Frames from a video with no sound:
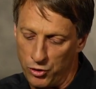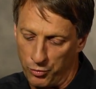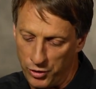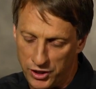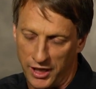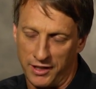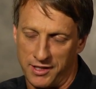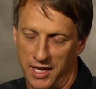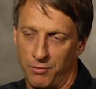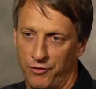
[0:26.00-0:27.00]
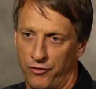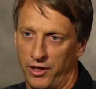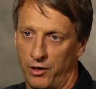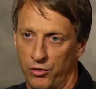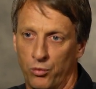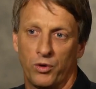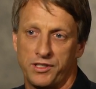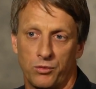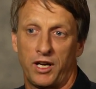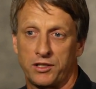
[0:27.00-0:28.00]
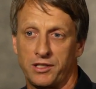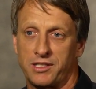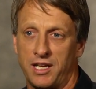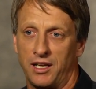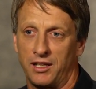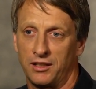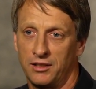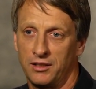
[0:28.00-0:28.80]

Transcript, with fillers: who appreciated skating before that were the ones that were actually skating.